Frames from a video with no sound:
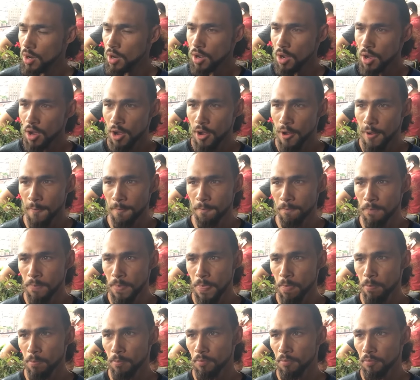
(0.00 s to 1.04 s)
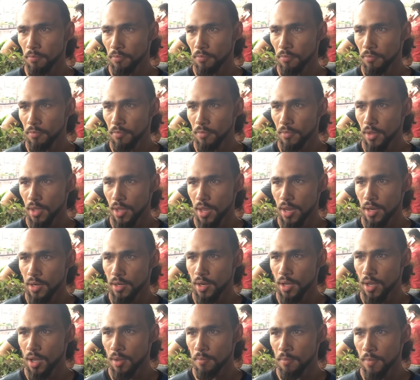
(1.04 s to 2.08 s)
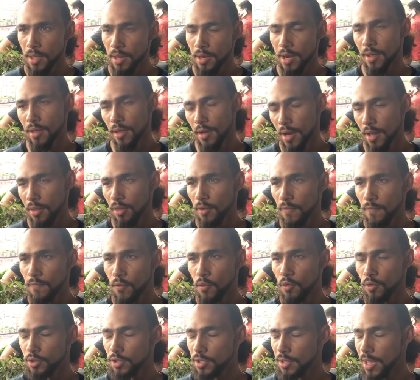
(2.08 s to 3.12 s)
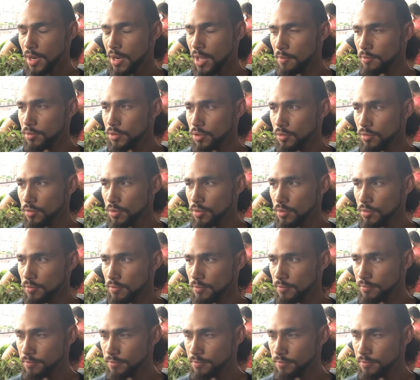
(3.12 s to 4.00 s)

Um, and um, and, I, and I look forward to that opportunity. We spoke Keith.